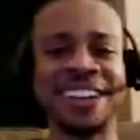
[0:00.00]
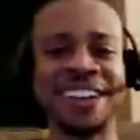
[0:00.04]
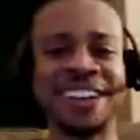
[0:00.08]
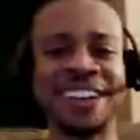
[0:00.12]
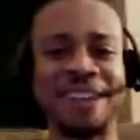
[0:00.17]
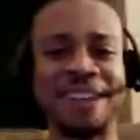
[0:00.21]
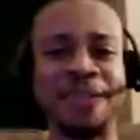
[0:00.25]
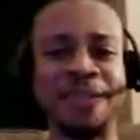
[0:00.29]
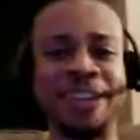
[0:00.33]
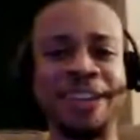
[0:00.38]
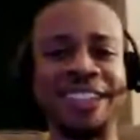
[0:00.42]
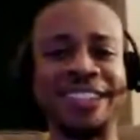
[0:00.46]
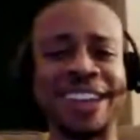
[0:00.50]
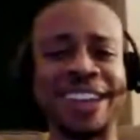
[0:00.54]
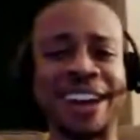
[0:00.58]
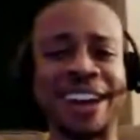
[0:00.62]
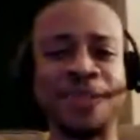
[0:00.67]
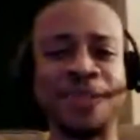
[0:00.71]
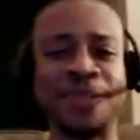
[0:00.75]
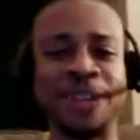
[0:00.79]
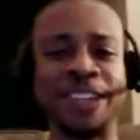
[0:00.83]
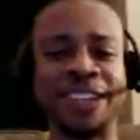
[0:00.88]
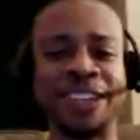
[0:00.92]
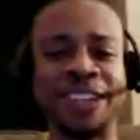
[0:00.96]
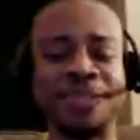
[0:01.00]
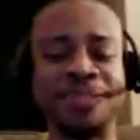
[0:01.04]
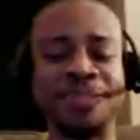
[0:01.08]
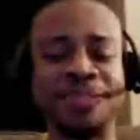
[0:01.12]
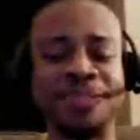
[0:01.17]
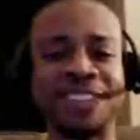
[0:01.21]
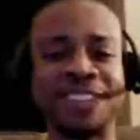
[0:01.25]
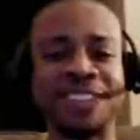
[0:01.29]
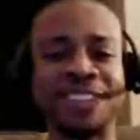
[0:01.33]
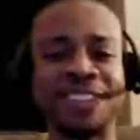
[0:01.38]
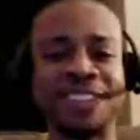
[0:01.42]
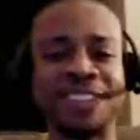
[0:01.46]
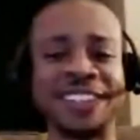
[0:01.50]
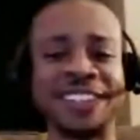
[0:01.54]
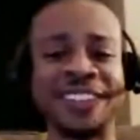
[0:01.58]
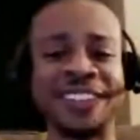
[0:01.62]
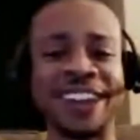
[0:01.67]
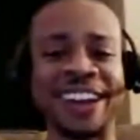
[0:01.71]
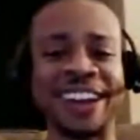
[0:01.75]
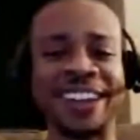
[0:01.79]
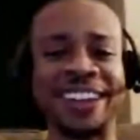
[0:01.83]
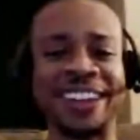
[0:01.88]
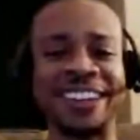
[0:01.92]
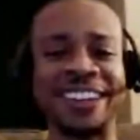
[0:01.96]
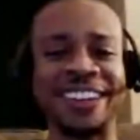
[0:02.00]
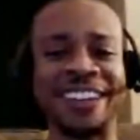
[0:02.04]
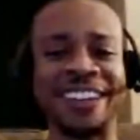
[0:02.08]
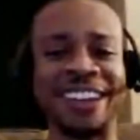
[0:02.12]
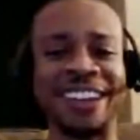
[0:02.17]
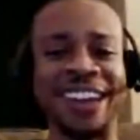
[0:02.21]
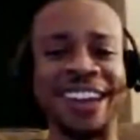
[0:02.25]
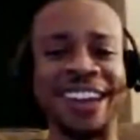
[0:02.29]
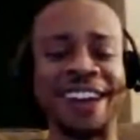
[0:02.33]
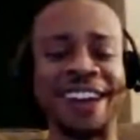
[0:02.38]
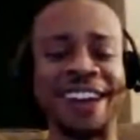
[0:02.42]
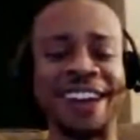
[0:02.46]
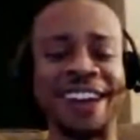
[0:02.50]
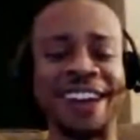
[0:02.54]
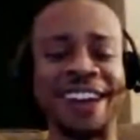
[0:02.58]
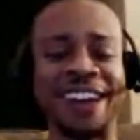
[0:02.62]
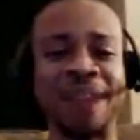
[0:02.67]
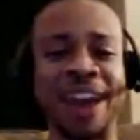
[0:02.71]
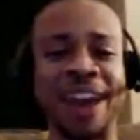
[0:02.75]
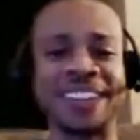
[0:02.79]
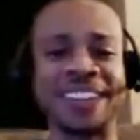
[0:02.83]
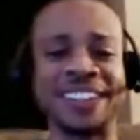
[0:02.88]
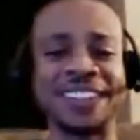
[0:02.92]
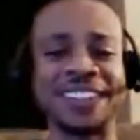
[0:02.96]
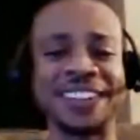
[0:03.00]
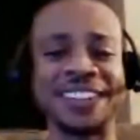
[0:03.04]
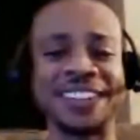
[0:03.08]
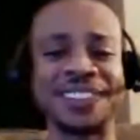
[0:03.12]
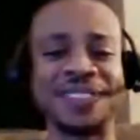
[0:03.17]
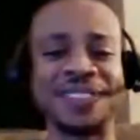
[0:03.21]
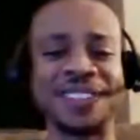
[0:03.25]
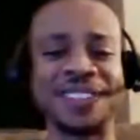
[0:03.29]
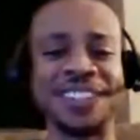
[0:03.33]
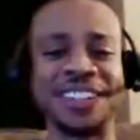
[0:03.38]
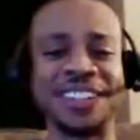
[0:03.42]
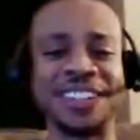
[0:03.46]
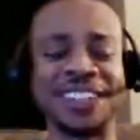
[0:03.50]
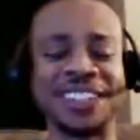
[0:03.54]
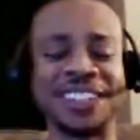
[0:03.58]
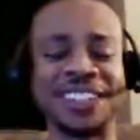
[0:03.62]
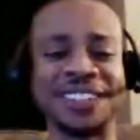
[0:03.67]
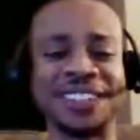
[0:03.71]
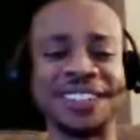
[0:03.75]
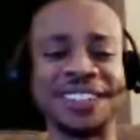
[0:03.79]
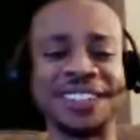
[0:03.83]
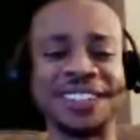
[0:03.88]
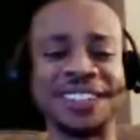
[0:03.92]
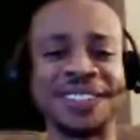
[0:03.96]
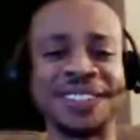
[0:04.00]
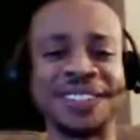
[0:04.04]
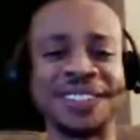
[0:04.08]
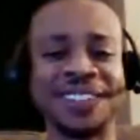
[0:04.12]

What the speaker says: maybe this is how weekly books are. It seemed like a lot was packed into this one issue.